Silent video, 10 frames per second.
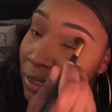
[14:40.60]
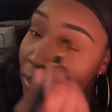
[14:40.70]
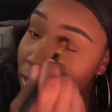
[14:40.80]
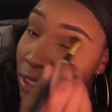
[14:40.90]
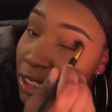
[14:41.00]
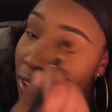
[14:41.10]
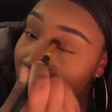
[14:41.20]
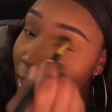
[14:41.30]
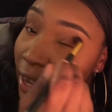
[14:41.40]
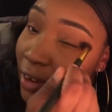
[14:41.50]
This is just
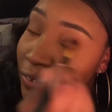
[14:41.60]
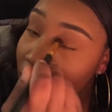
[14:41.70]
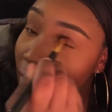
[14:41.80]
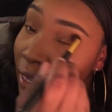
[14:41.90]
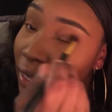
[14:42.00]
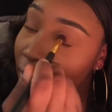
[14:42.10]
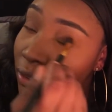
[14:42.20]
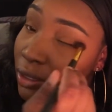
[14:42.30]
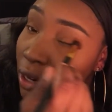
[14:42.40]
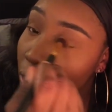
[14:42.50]
like a everyday,
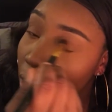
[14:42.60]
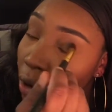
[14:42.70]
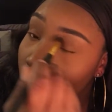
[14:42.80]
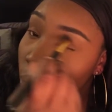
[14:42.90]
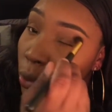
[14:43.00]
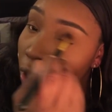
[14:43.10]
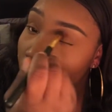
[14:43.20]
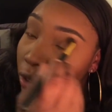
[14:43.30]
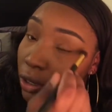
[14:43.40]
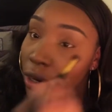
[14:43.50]
you know, going to
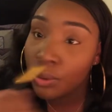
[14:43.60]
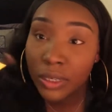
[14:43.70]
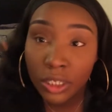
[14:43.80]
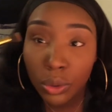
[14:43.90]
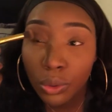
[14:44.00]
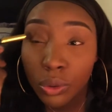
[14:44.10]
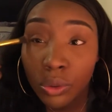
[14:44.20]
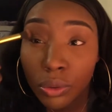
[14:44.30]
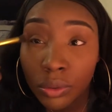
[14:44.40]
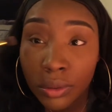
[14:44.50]
work or going to
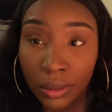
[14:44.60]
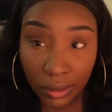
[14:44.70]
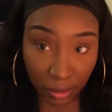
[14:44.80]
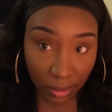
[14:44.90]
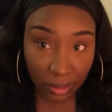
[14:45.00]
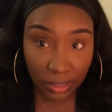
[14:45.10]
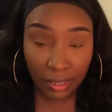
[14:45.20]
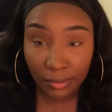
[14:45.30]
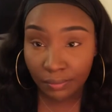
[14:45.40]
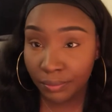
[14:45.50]
school.
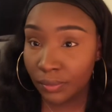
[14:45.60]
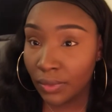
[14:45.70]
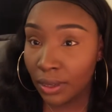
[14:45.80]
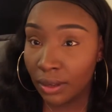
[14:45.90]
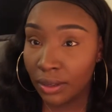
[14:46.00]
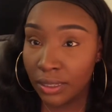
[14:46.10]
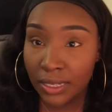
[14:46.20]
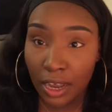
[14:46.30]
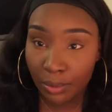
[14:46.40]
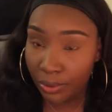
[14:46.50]
See
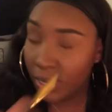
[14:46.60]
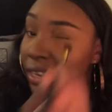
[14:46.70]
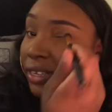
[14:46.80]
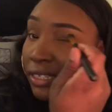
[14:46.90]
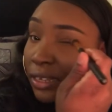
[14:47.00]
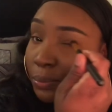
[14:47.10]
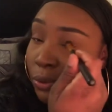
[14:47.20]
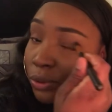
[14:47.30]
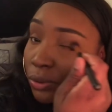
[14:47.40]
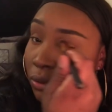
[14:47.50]
how pretty and
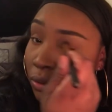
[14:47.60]
simple.